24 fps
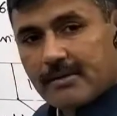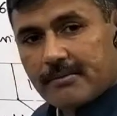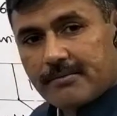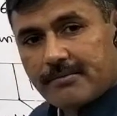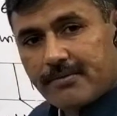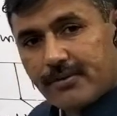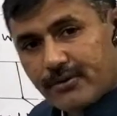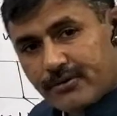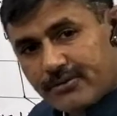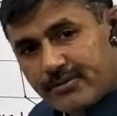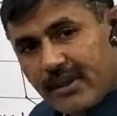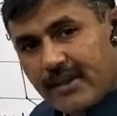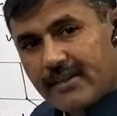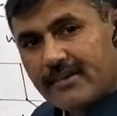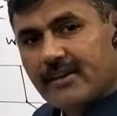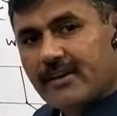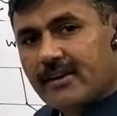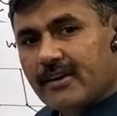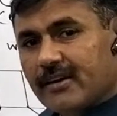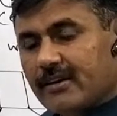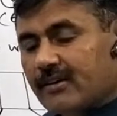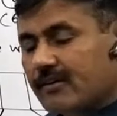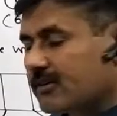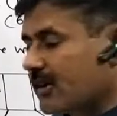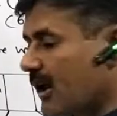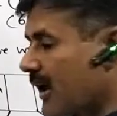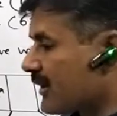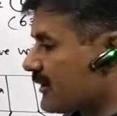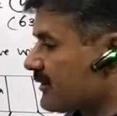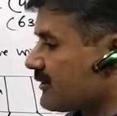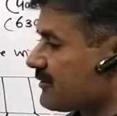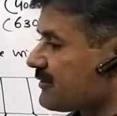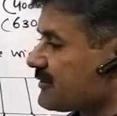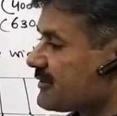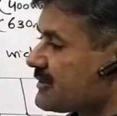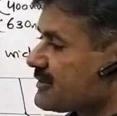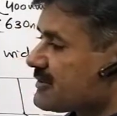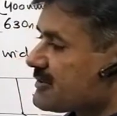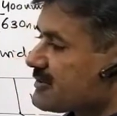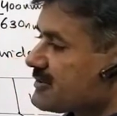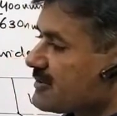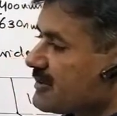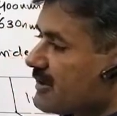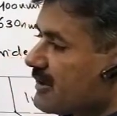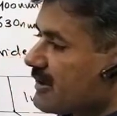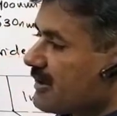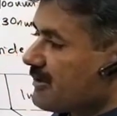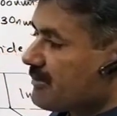photosynthetic
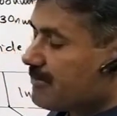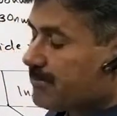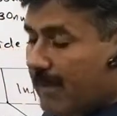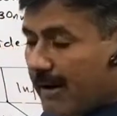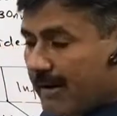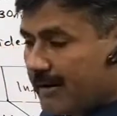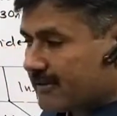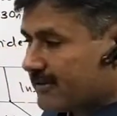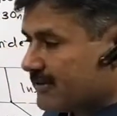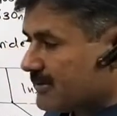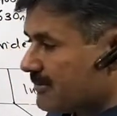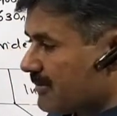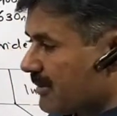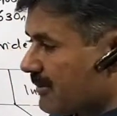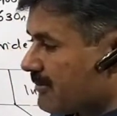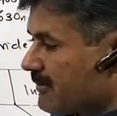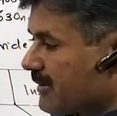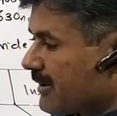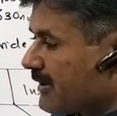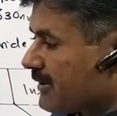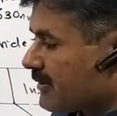activities maximum,